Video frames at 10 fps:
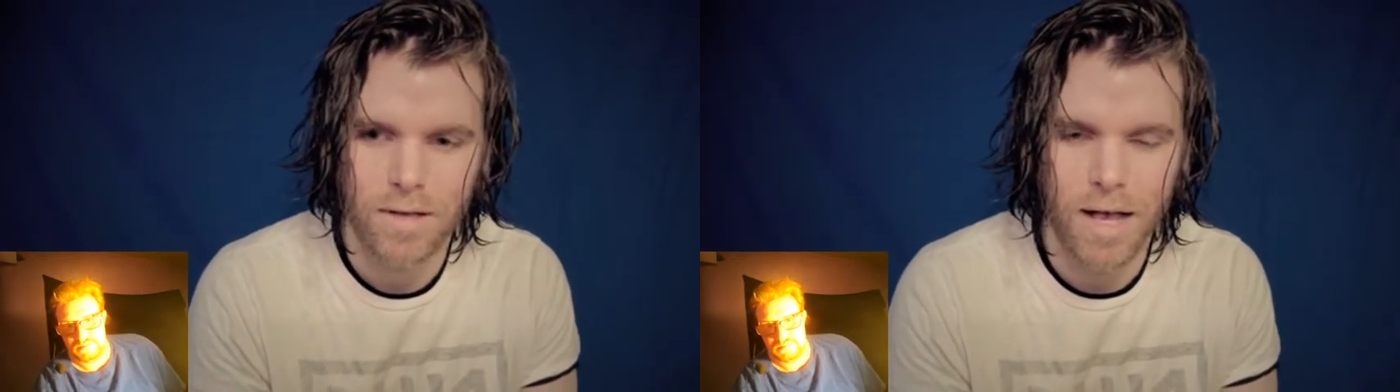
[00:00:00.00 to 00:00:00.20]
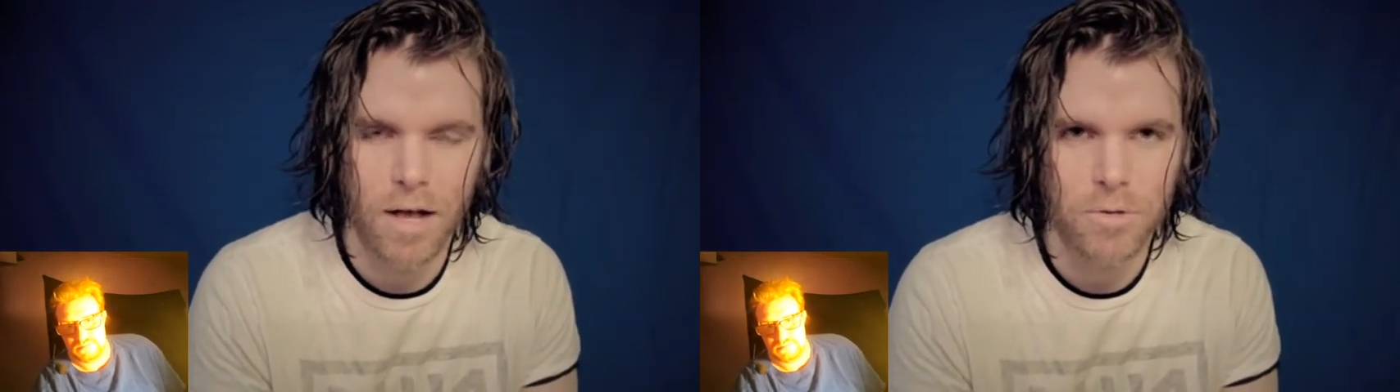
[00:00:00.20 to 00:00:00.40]

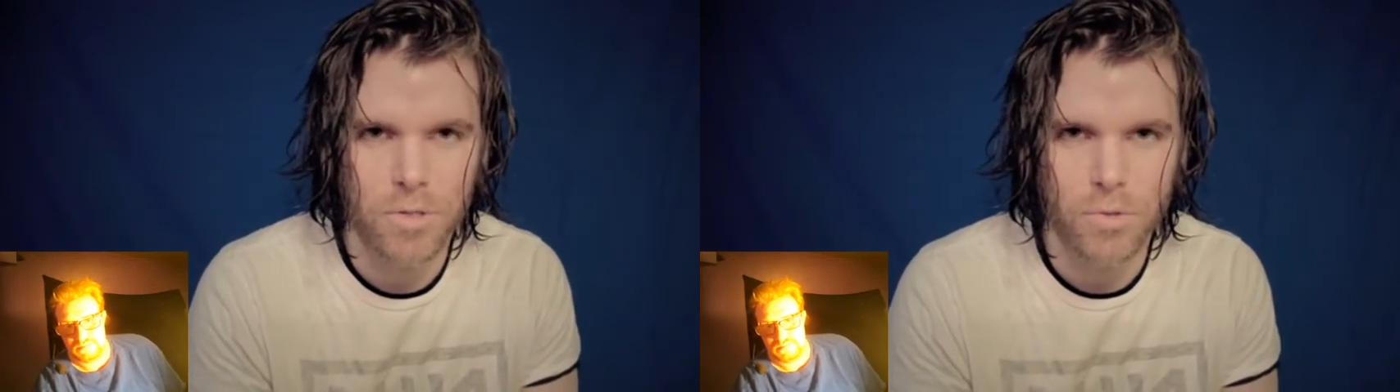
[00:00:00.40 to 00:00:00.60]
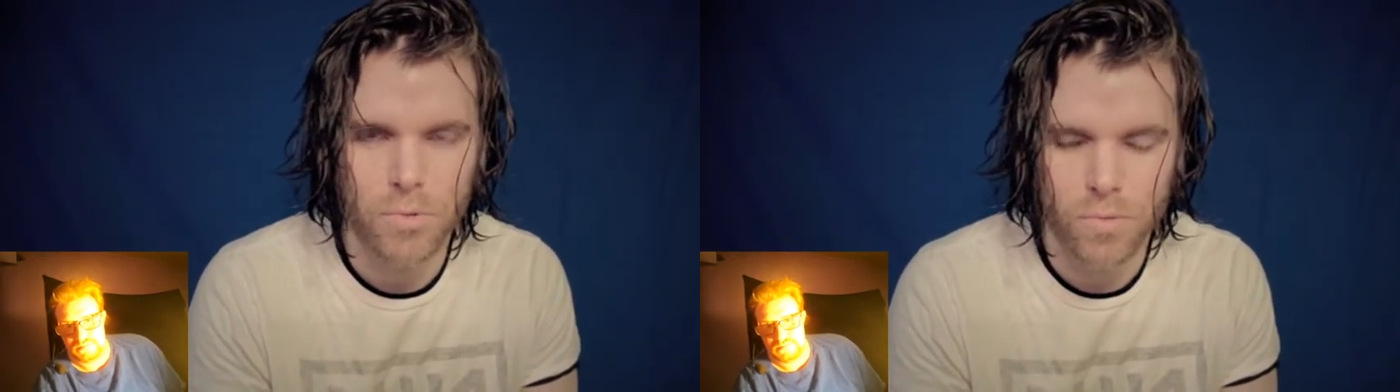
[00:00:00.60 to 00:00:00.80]
how
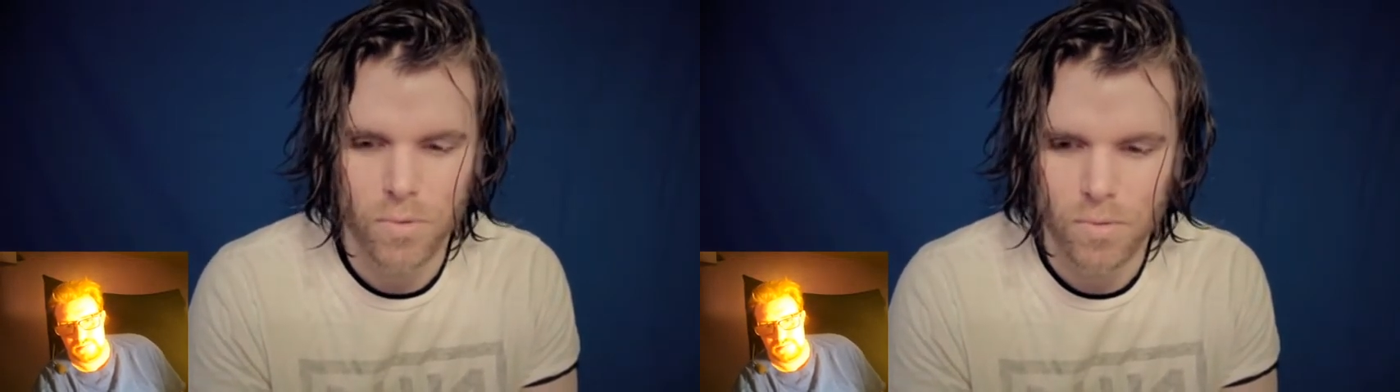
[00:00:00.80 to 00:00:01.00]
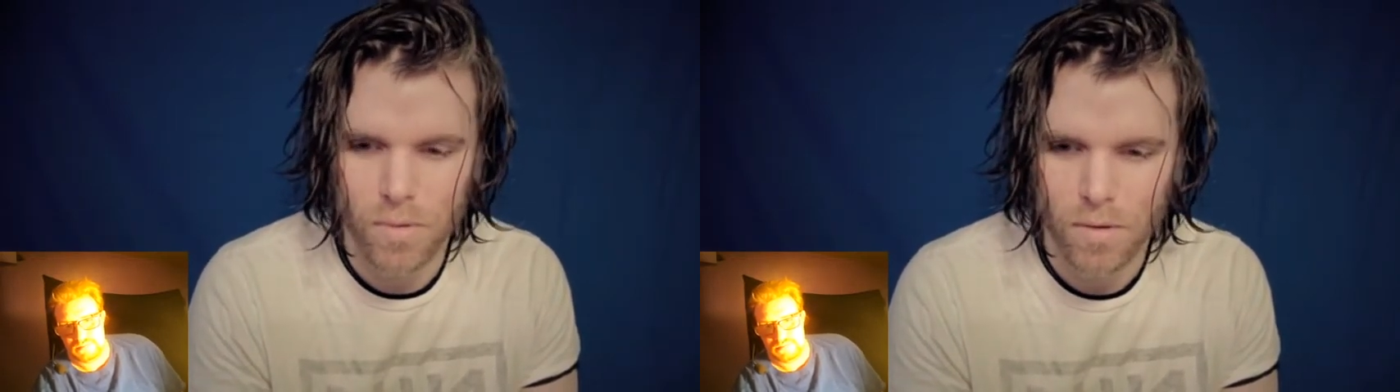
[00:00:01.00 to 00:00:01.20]
you
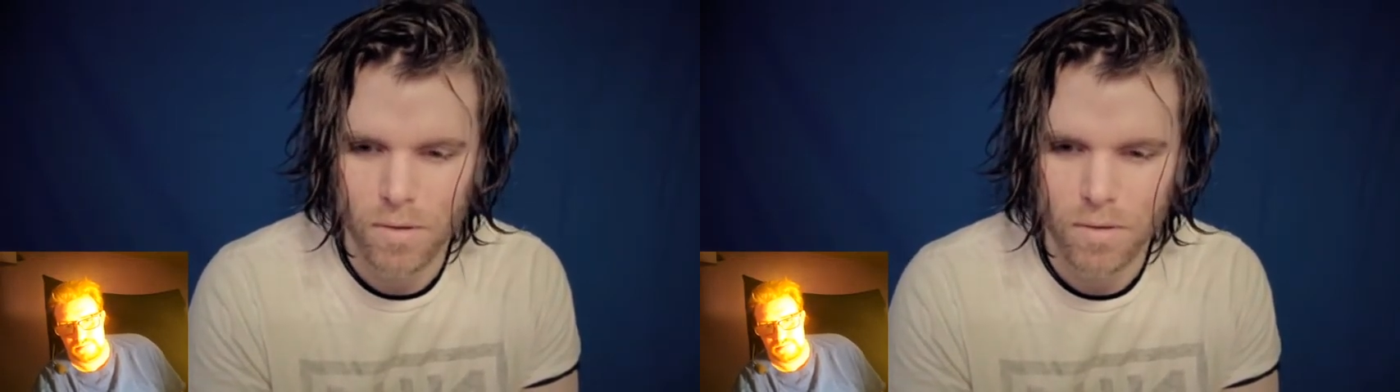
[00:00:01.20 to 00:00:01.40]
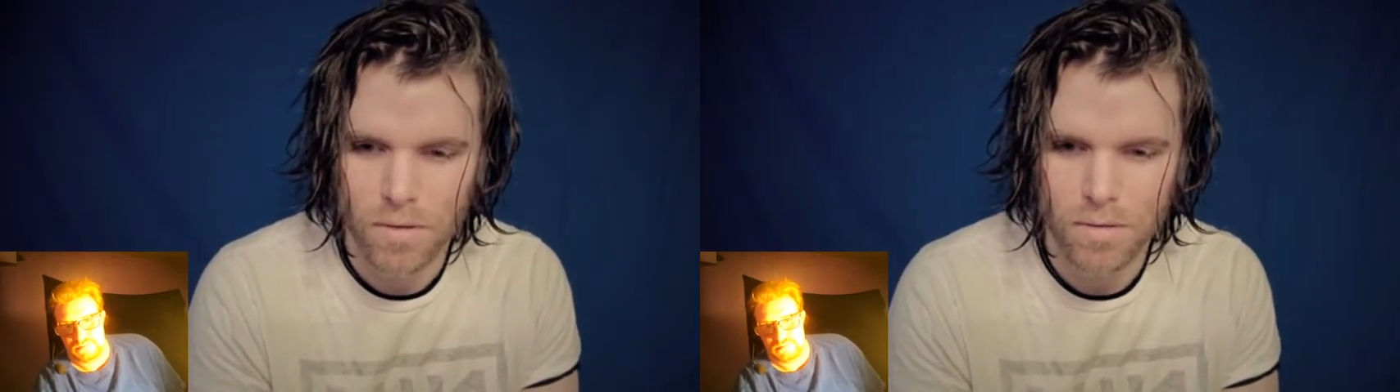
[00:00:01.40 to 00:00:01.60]

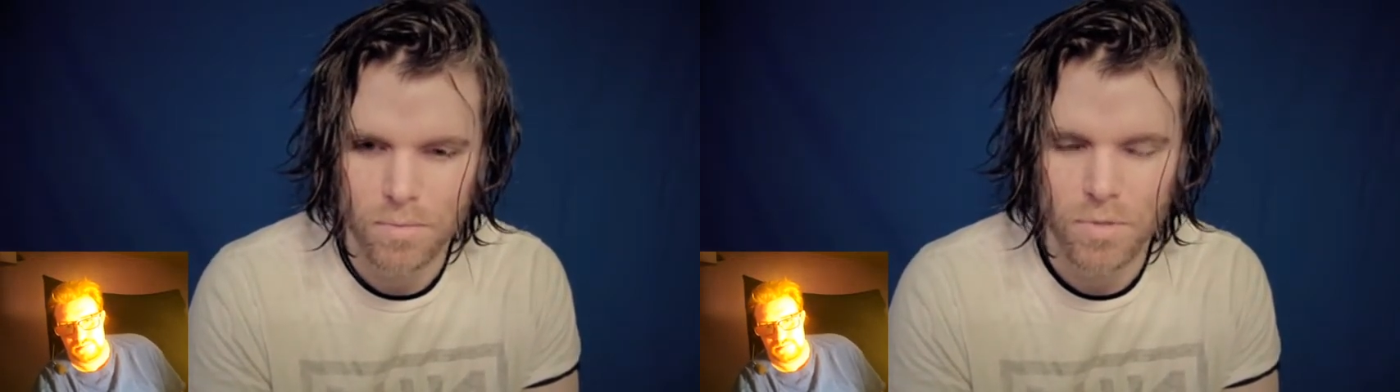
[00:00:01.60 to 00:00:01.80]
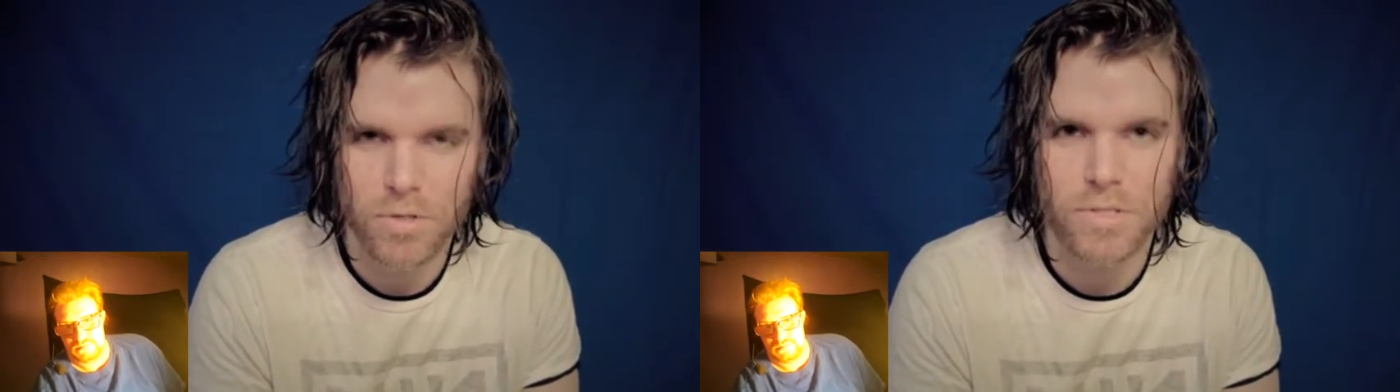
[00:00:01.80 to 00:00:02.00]

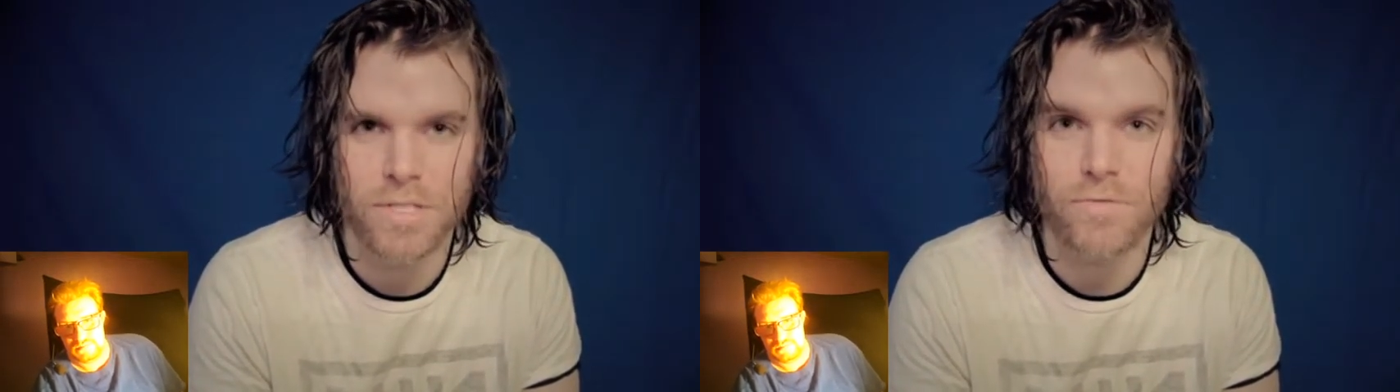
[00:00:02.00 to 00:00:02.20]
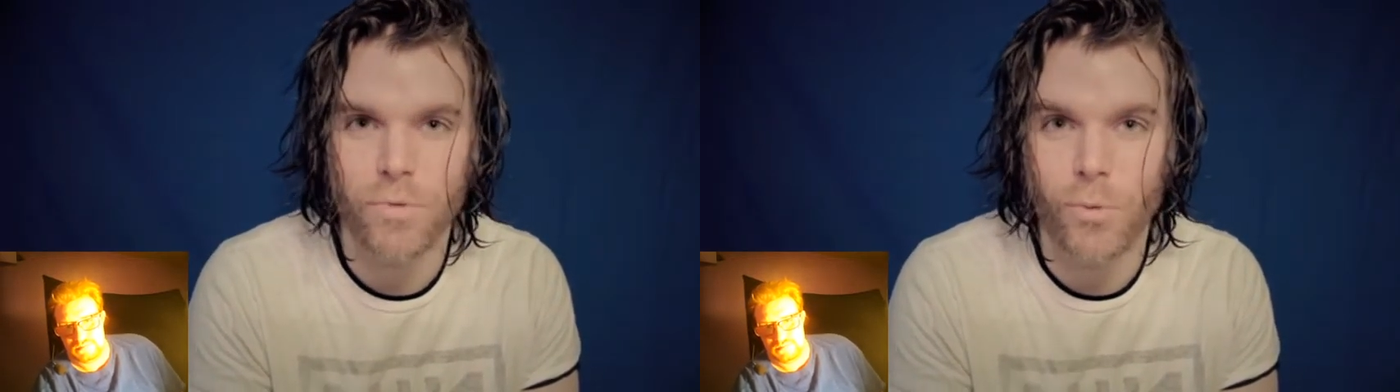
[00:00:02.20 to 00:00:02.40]

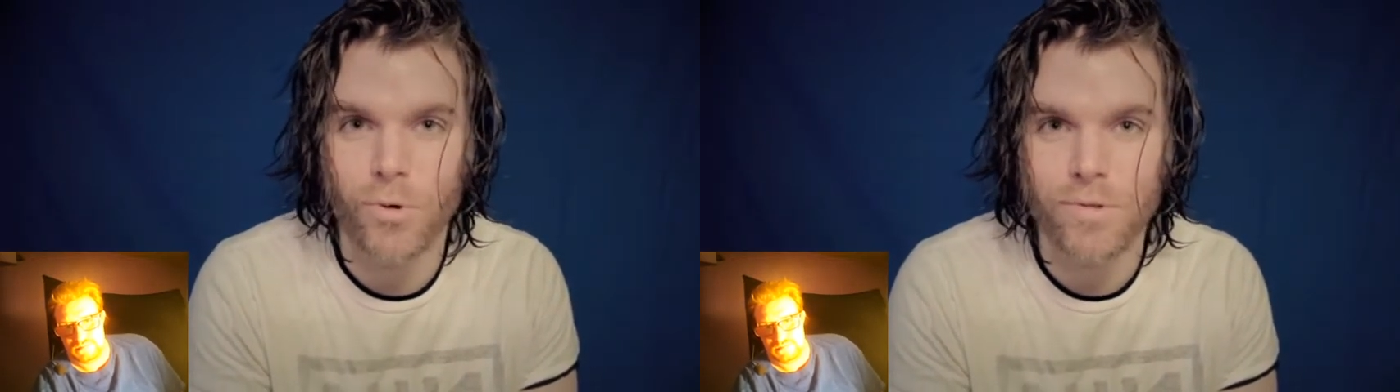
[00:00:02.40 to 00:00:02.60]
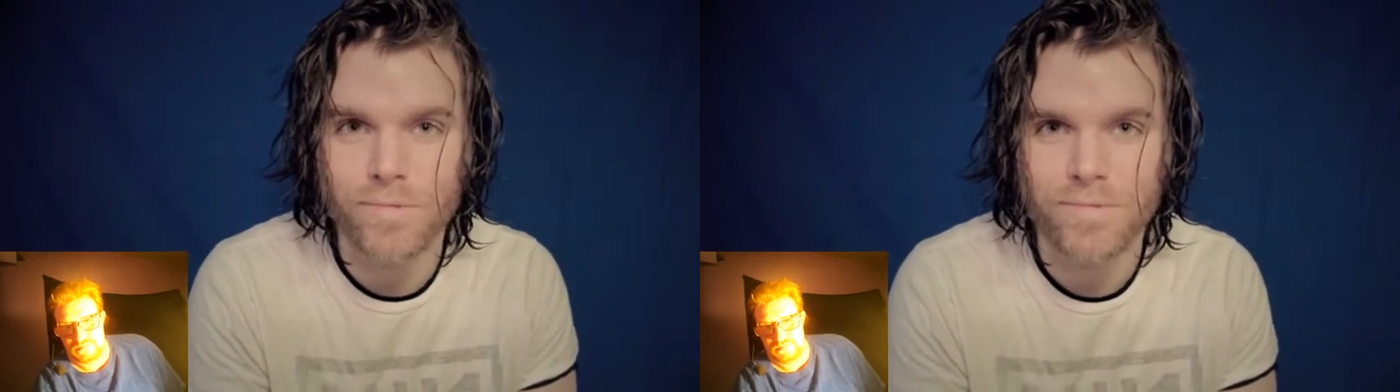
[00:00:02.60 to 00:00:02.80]
perceive the world.